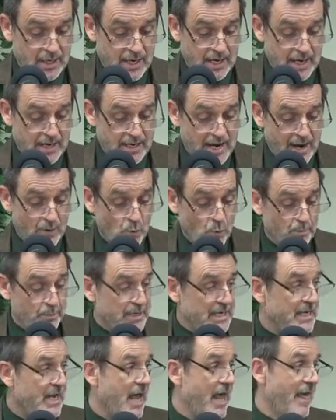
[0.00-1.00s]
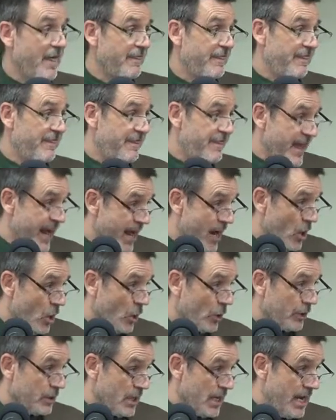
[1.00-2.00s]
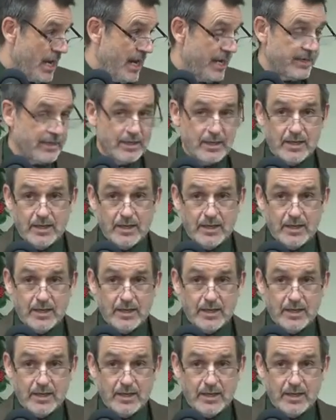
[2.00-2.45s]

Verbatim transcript: and I will be their God.